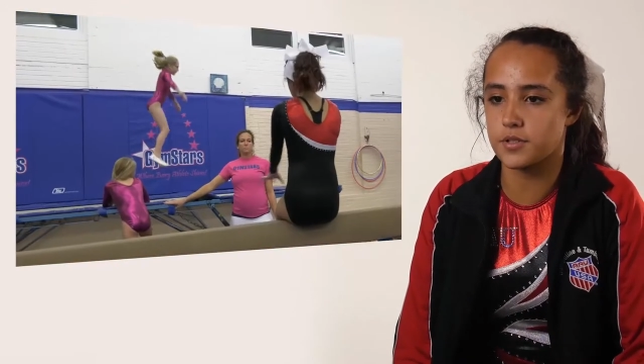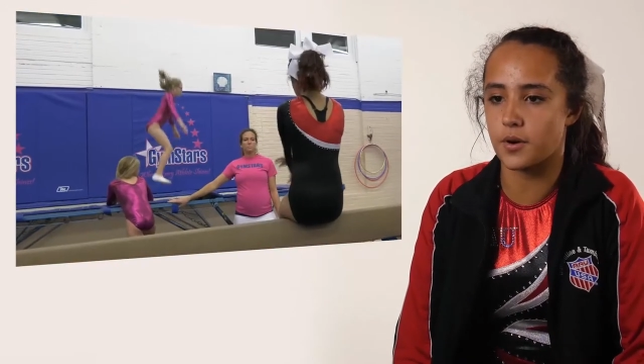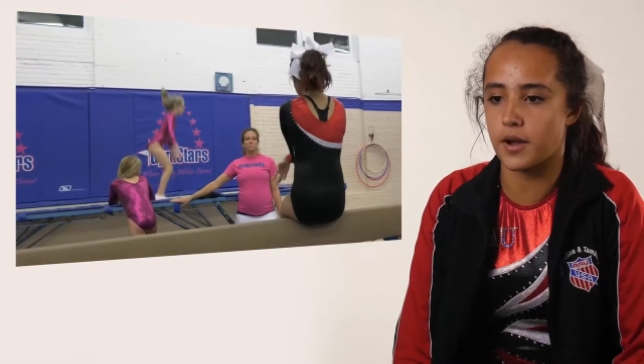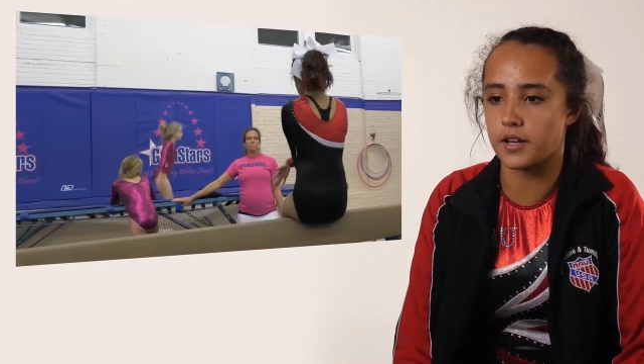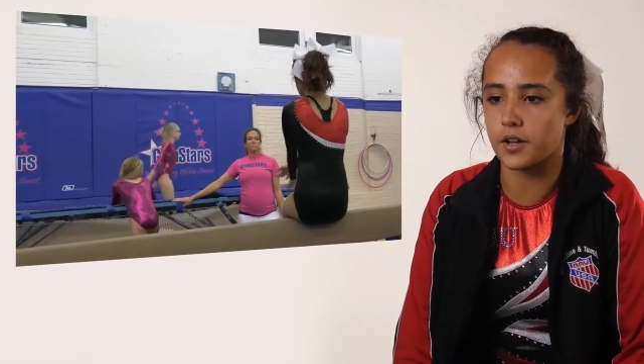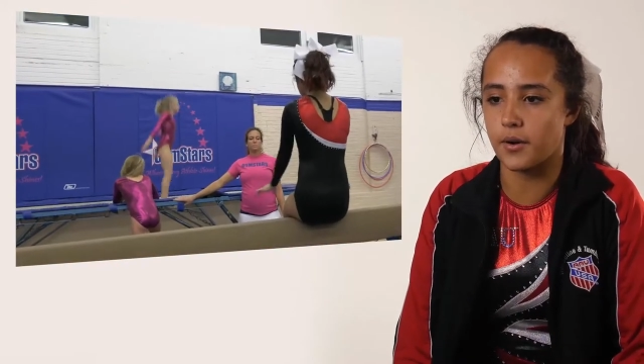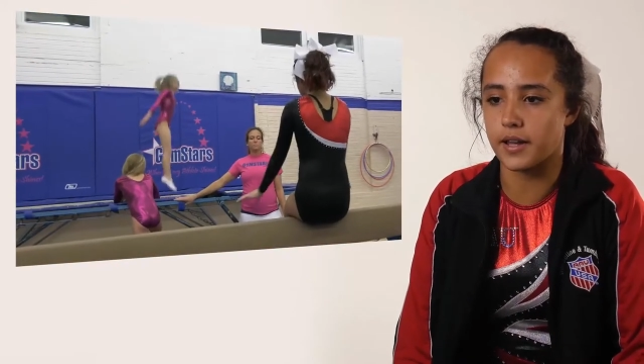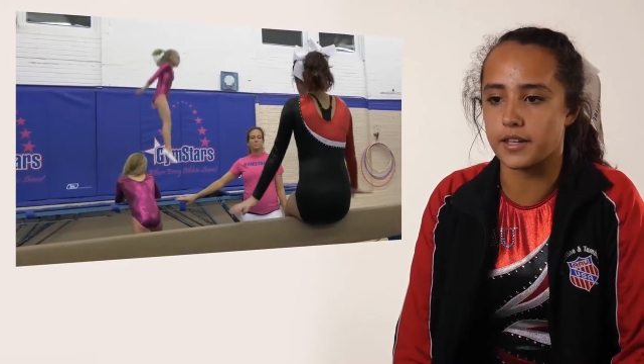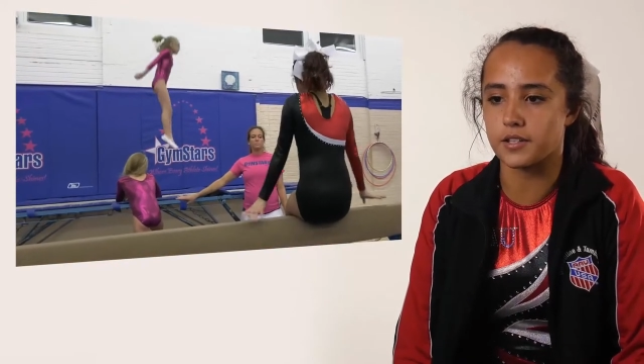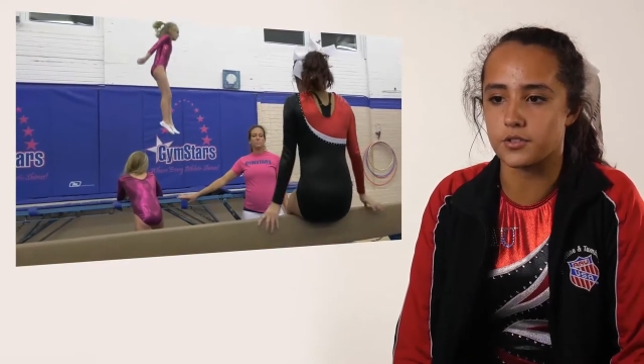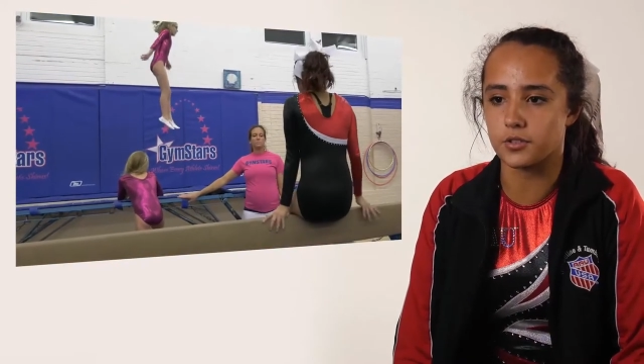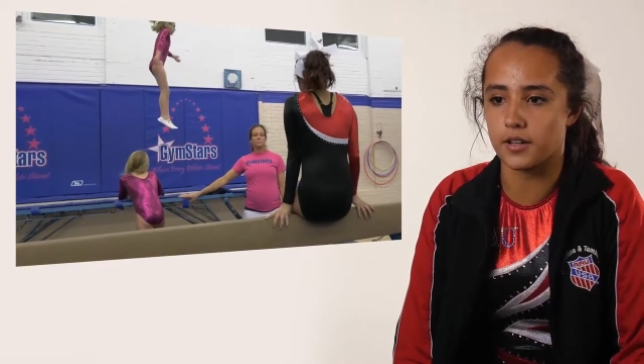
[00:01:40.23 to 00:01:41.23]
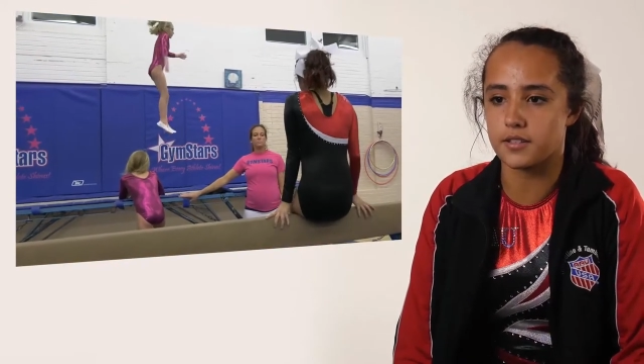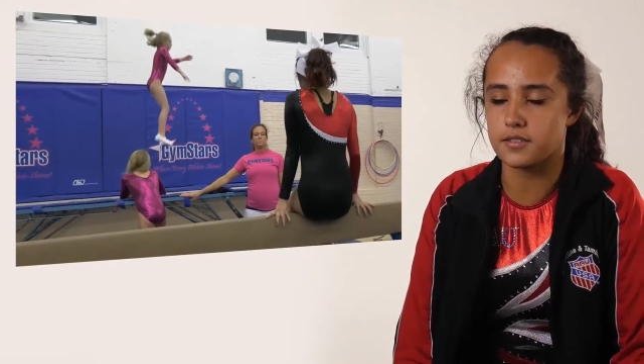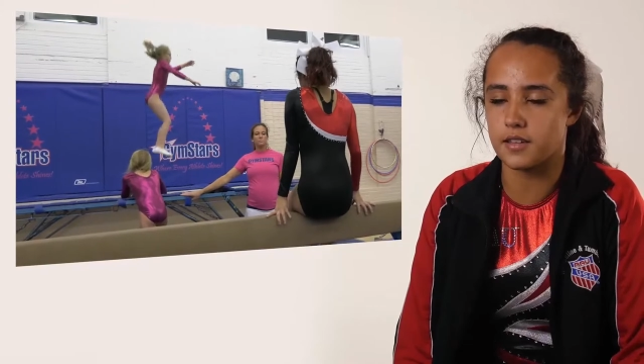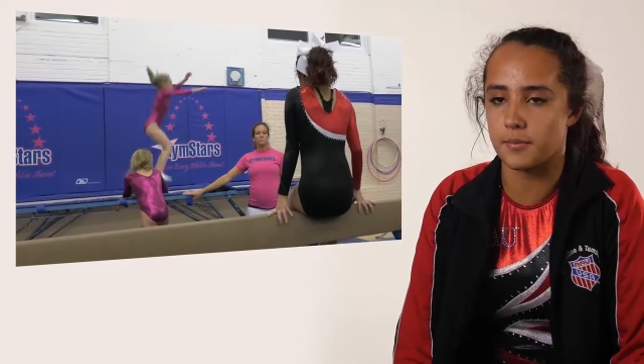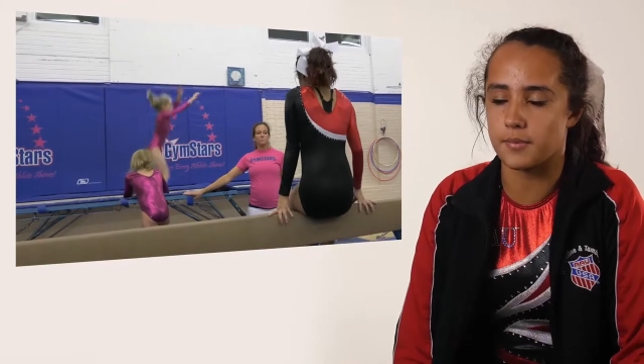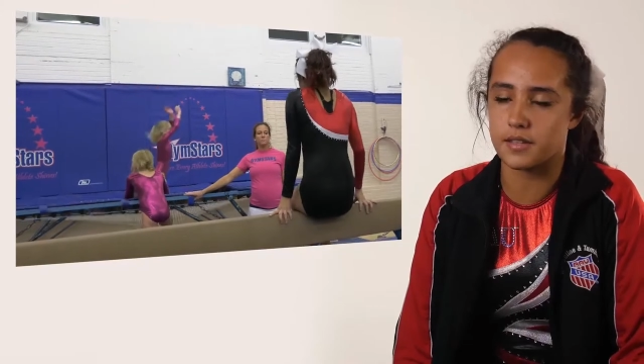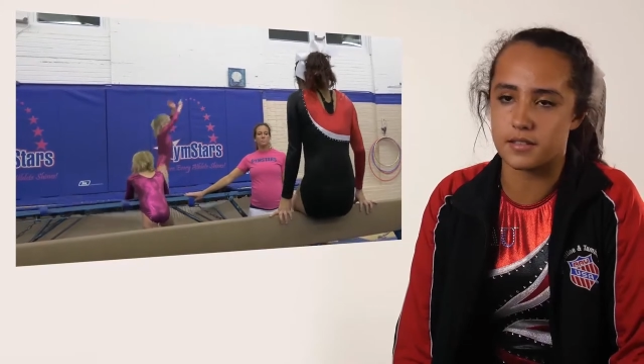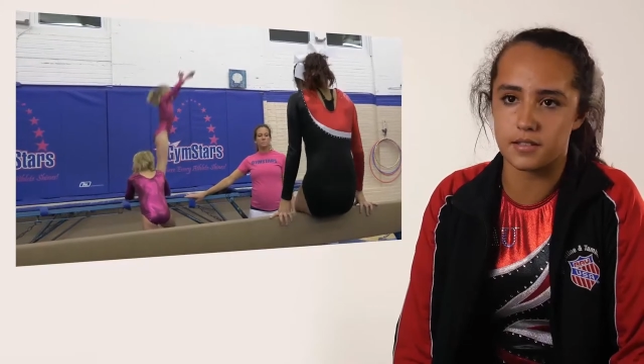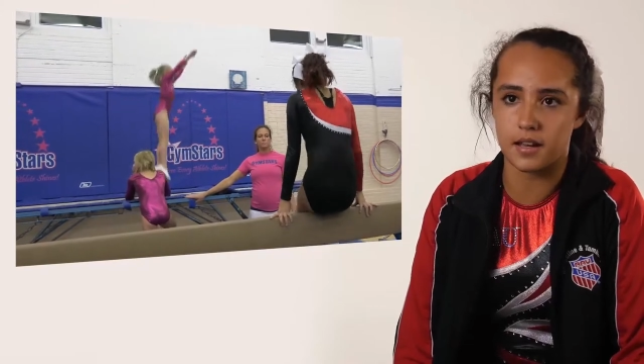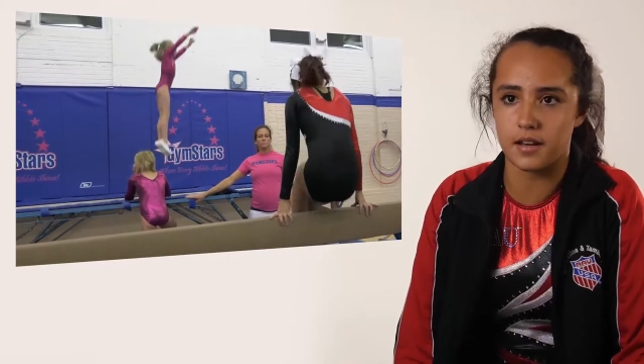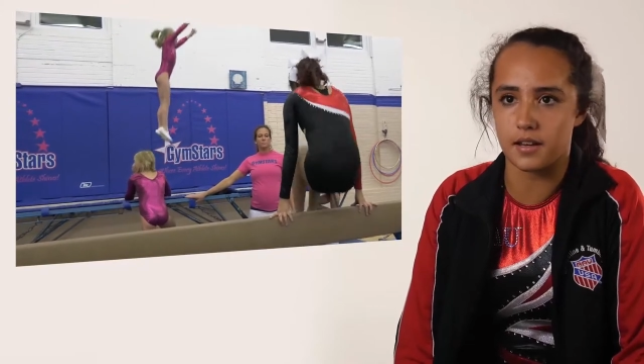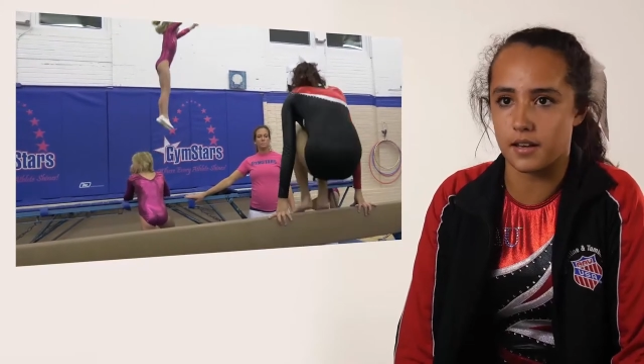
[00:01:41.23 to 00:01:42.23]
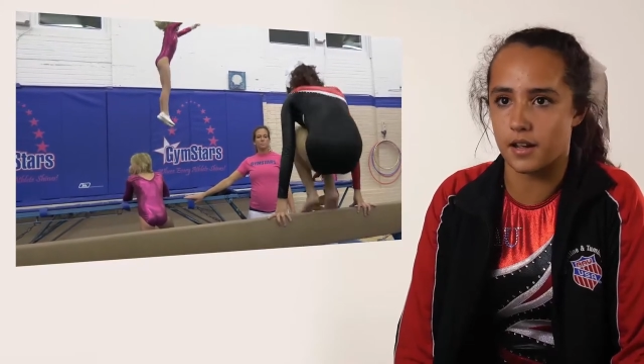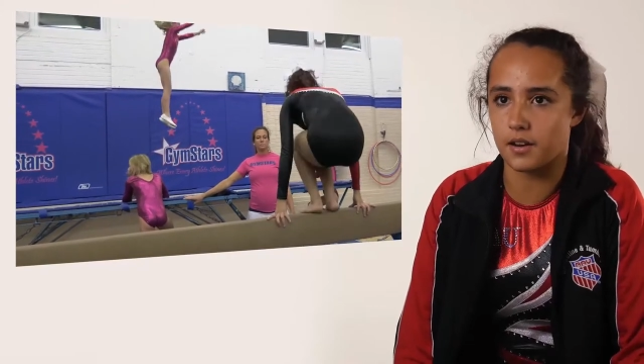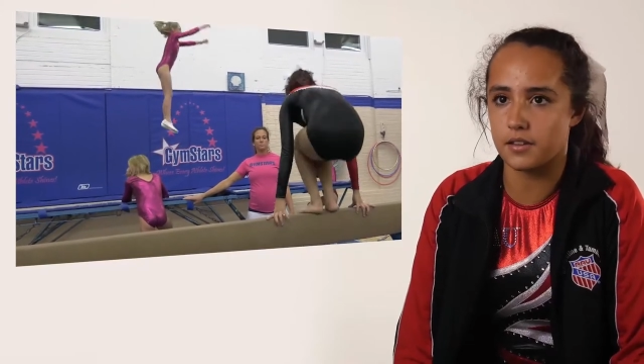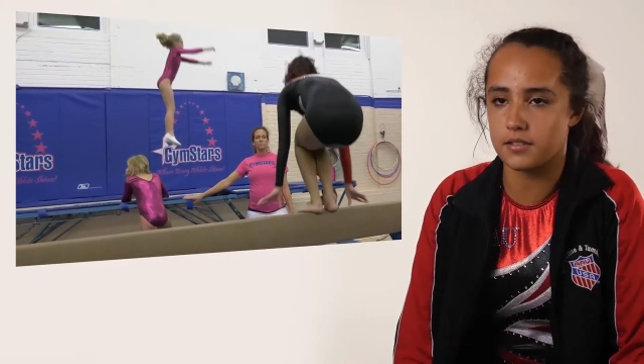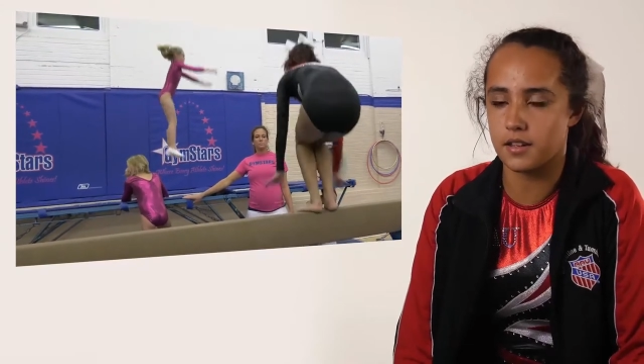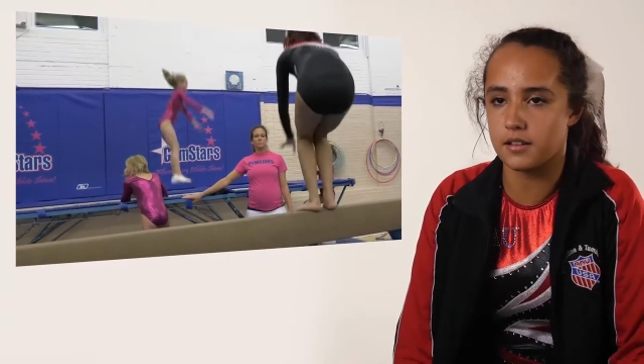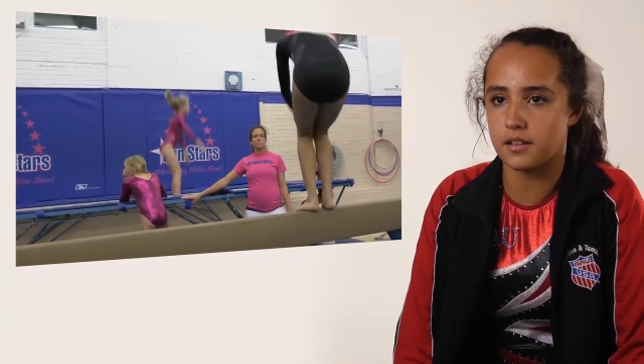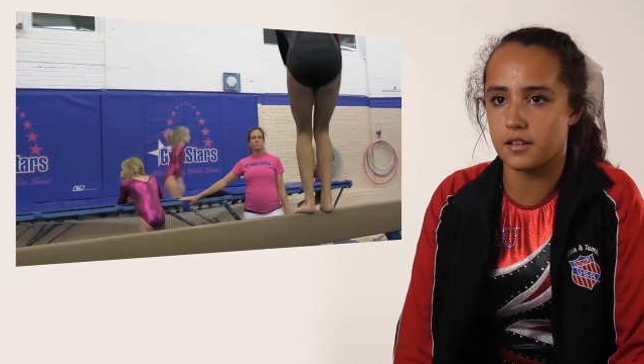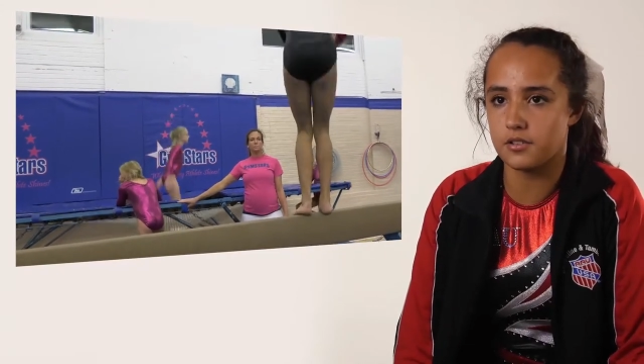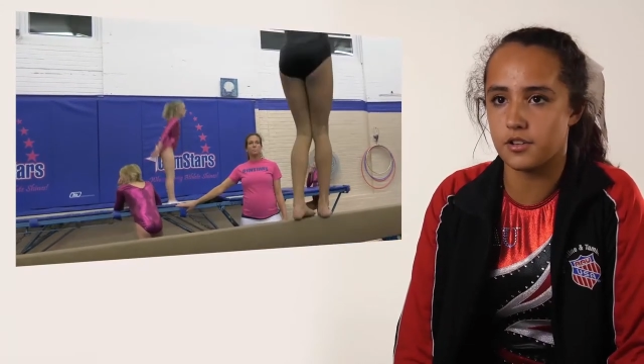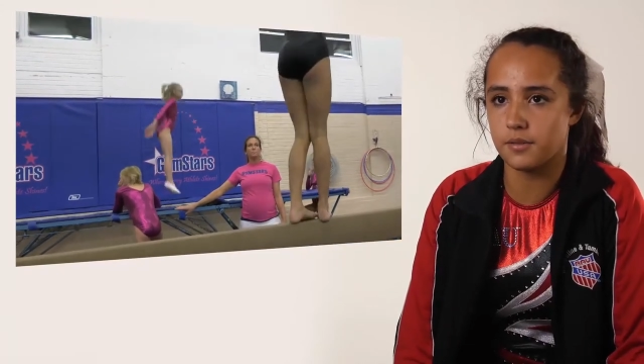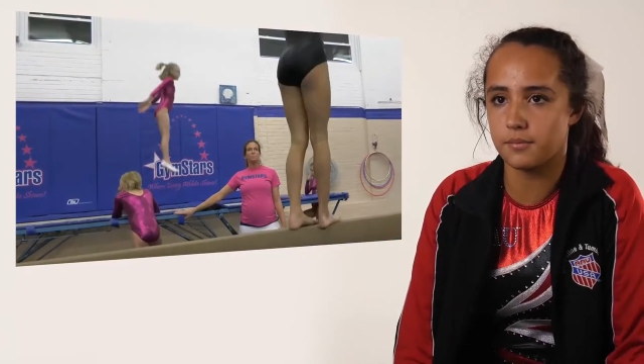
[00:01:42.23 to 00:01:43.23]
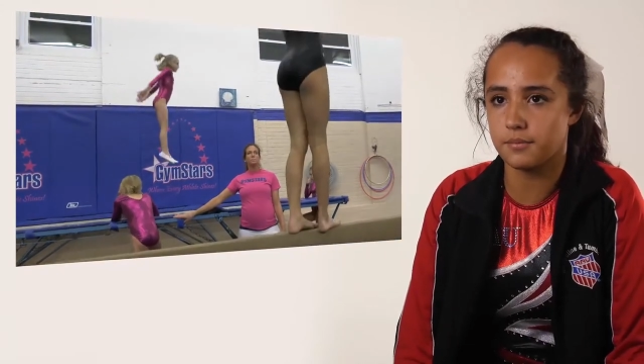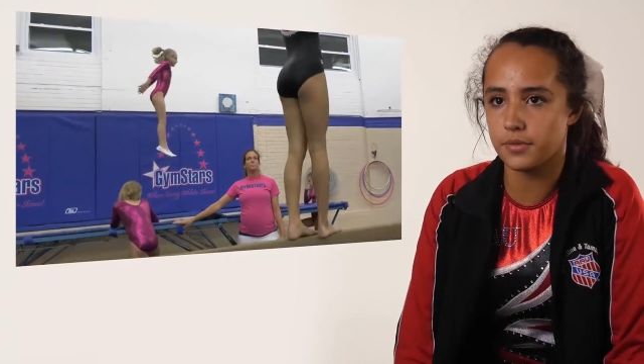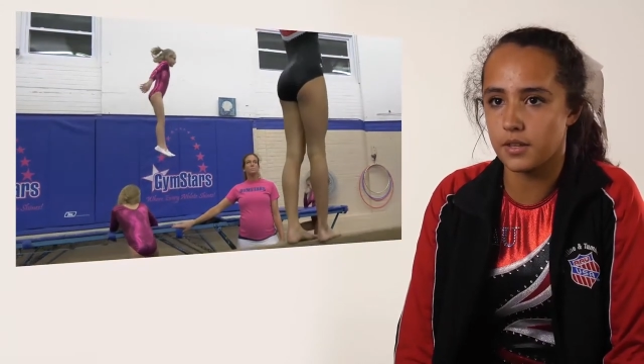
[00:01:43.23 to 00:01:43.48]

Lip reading: so I know I can trust them inside and outside of the gym.